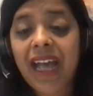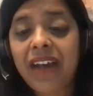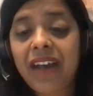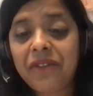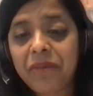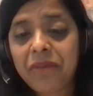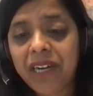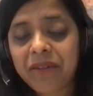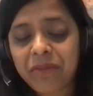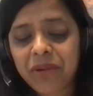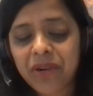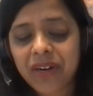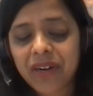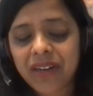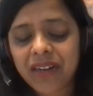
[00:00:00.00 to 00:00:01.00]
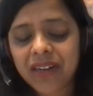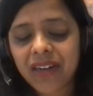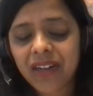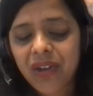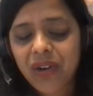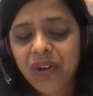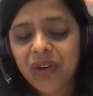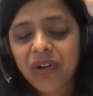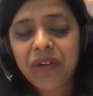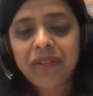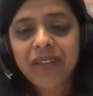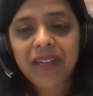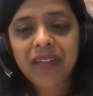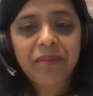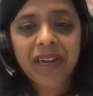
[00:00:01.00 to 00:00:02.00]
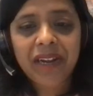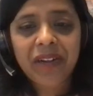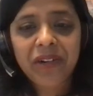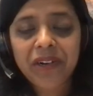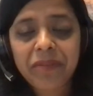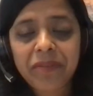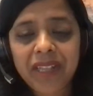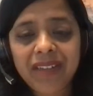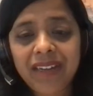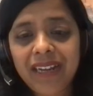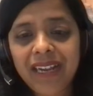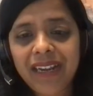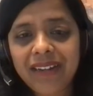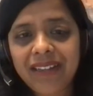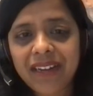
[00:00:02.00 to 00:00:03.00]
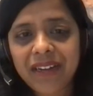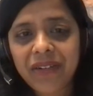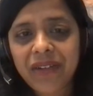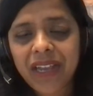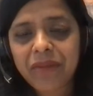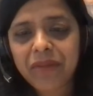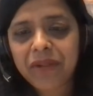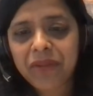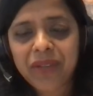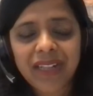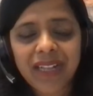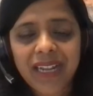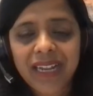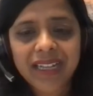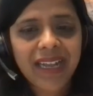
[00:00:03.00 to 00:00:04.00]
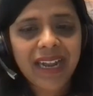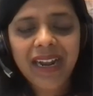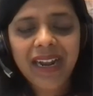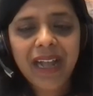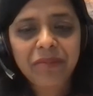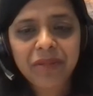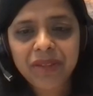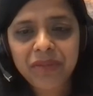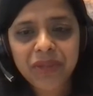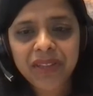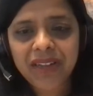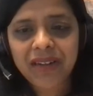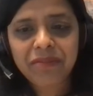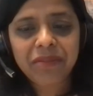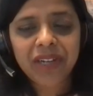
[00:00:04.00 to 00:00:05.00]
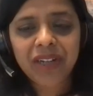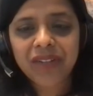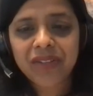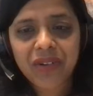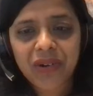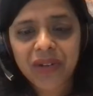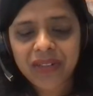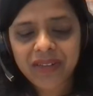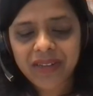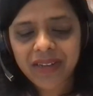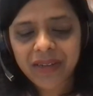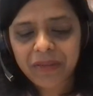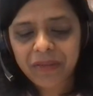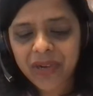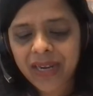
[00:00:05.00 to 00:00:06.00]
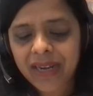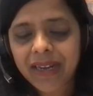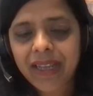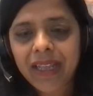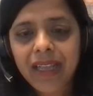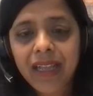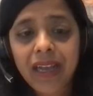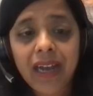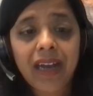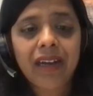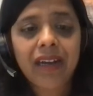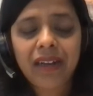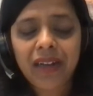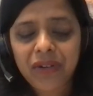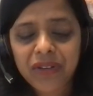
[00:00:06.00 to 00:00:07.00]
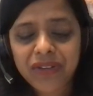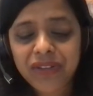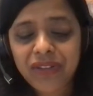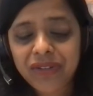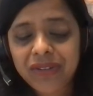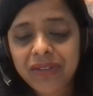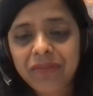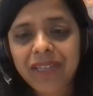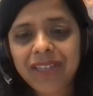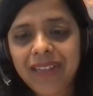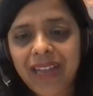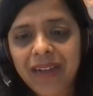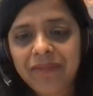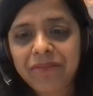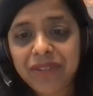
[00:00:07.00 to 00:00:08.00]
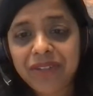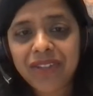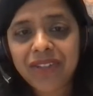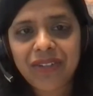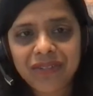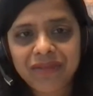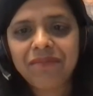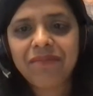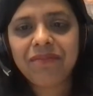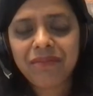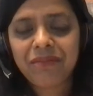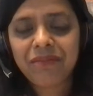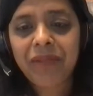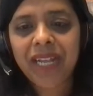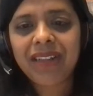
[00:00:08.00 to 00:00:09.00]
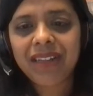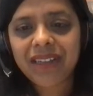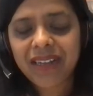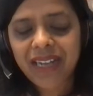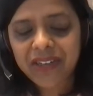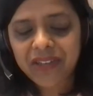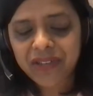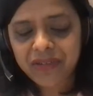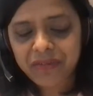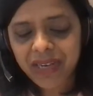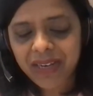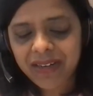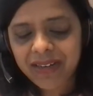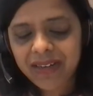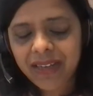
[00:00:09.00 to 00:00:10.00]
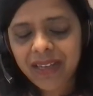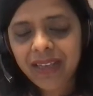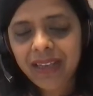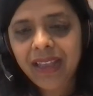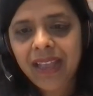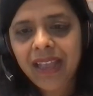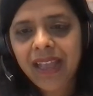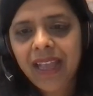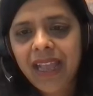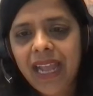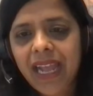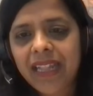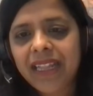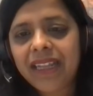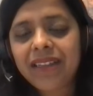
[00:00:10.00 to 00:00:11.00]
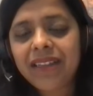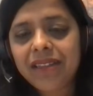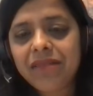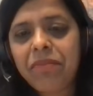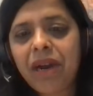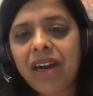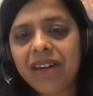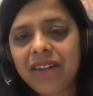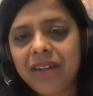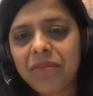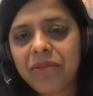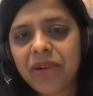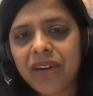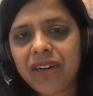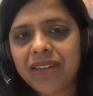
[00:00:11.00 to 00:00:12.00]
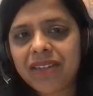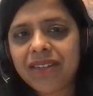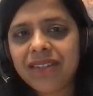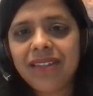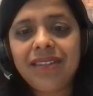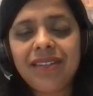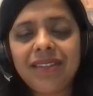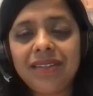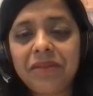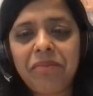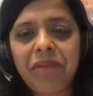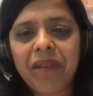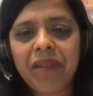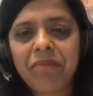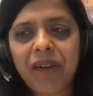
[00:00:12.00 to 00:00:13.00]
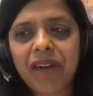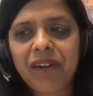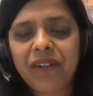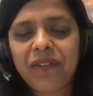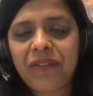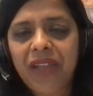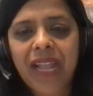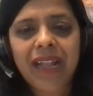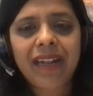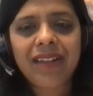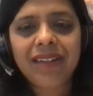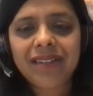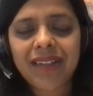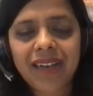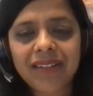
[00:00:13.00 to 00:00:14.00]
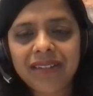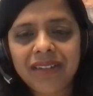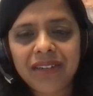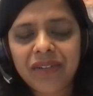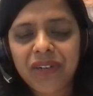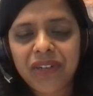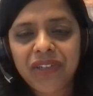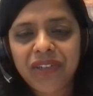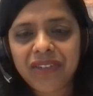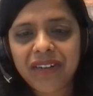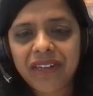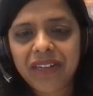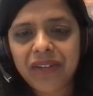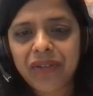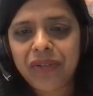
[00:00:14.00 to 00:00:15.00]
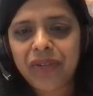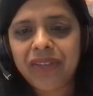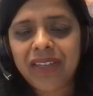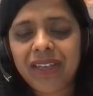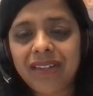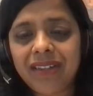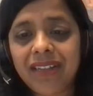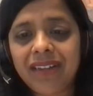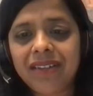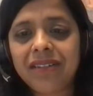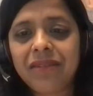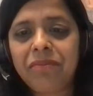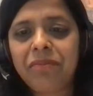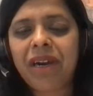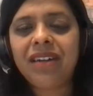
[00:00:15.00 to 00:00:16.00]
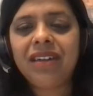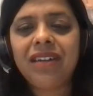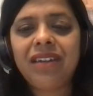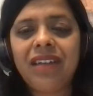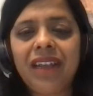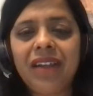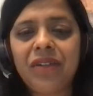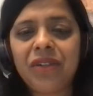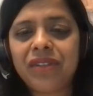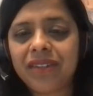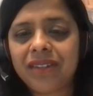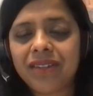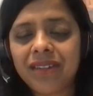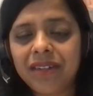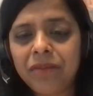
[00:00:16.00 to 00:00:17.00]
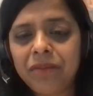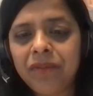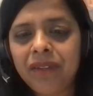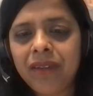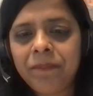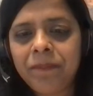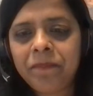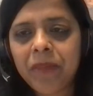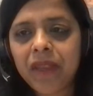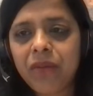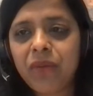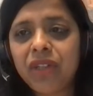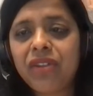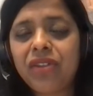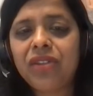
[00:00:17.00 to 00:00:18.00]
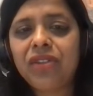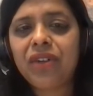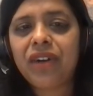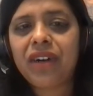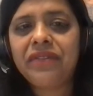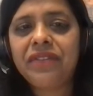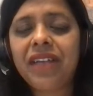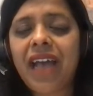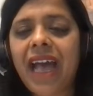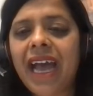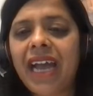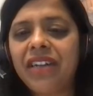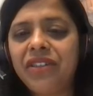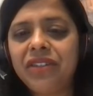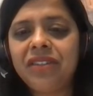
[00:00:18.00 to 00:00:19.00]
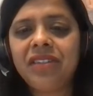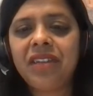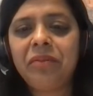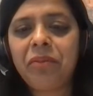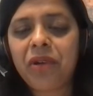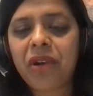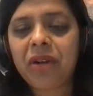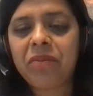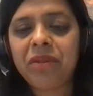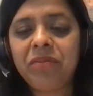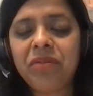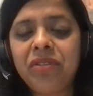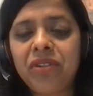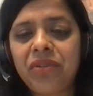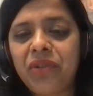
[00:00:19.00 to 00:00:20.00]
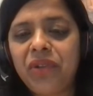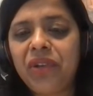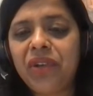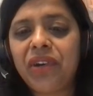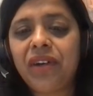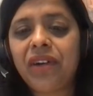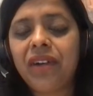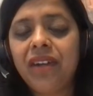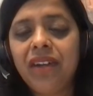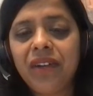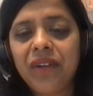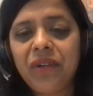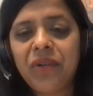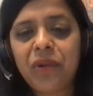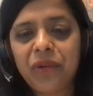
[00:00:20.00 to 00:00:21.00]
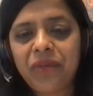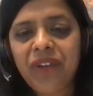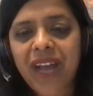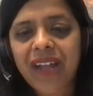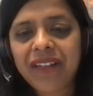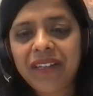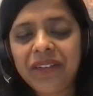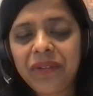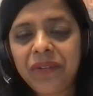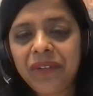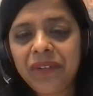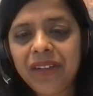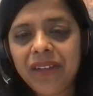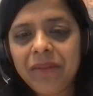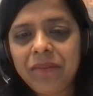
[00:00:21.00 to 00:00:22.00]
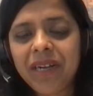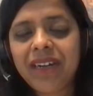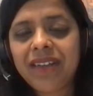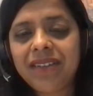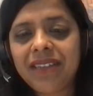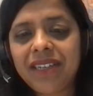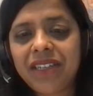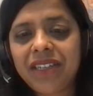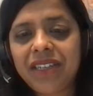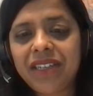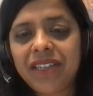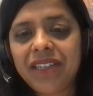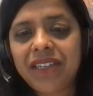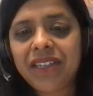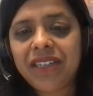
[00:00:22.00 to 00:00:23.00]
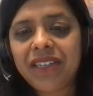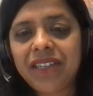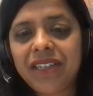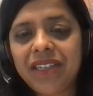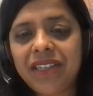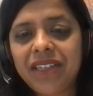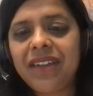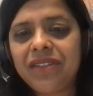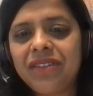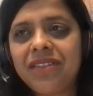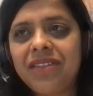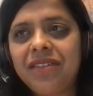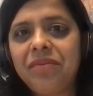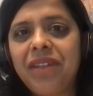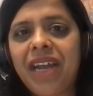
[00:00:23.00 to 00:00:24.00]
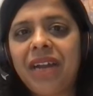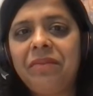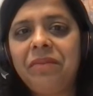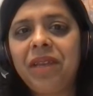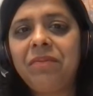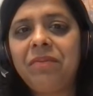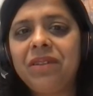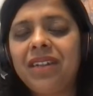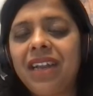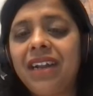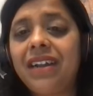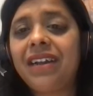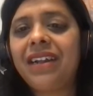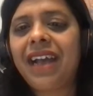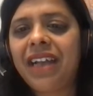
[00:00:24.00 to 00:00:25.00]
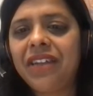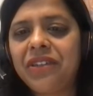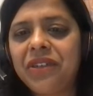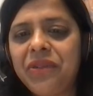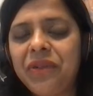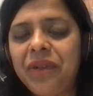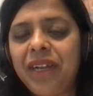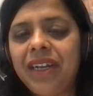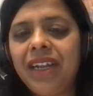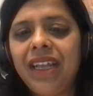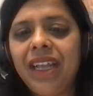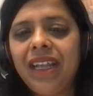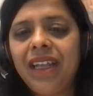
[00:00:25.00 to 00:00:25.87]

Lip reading: have a better product, or there might not be the need that you came in with. Like, and that happens with companies all the time, right? I'll also use some examples so you'll make the connection immediately. And then there's partner products. This is a big part of any SaaS technology that you use. There's a partner ecosystem which solves adjacent problems to your core value, but essentially build an ecosystem that people get attached to, and